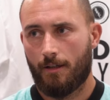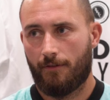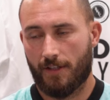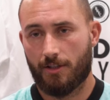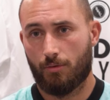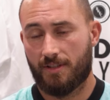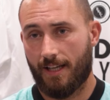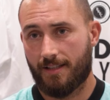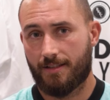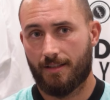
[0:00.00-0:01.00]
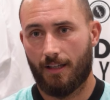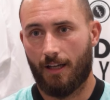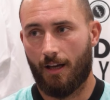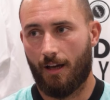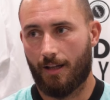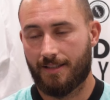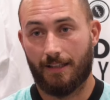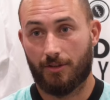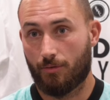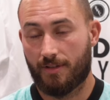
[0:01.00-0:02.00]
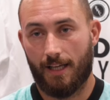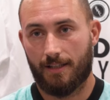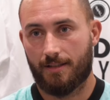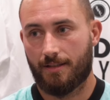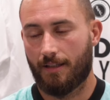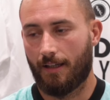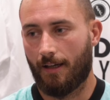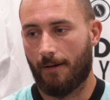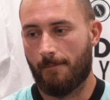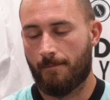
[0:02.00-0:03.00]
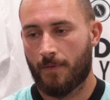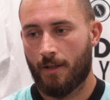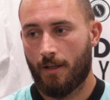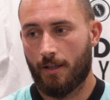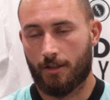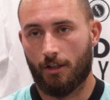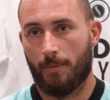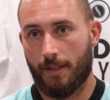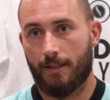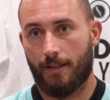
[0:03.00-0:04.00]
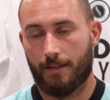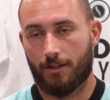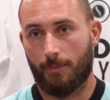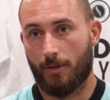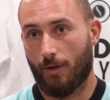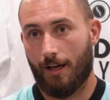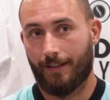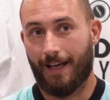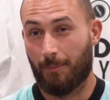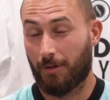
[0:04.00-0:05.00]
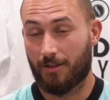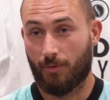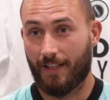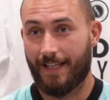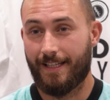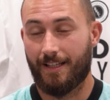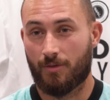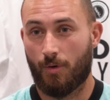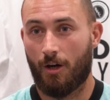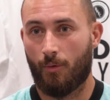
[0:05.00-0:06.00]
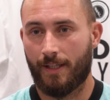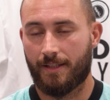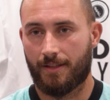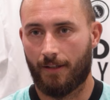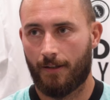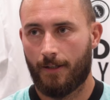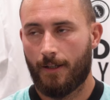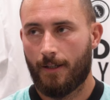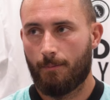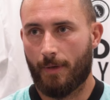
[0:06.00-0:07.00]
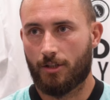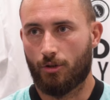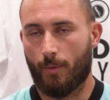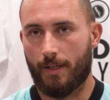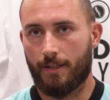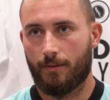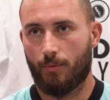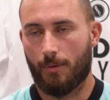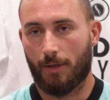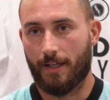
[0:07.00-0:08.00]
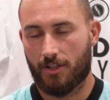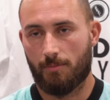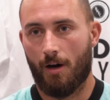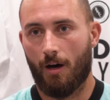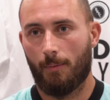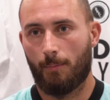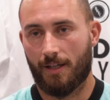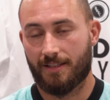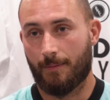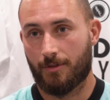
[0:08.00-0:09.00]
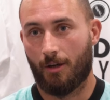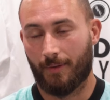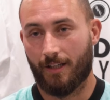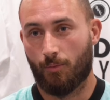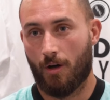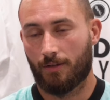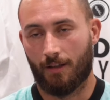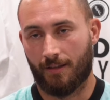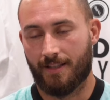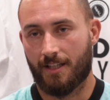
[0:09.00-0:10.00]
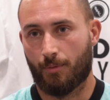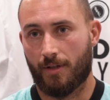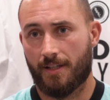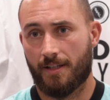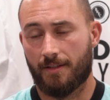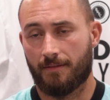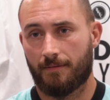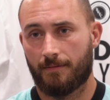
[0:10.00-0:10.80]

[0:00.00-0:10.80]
physical test, a tactical test, it's going to be all out there. And plus with the heat as well, we need to make sure we play smart, but at the same time get the work done, because it is pre-season.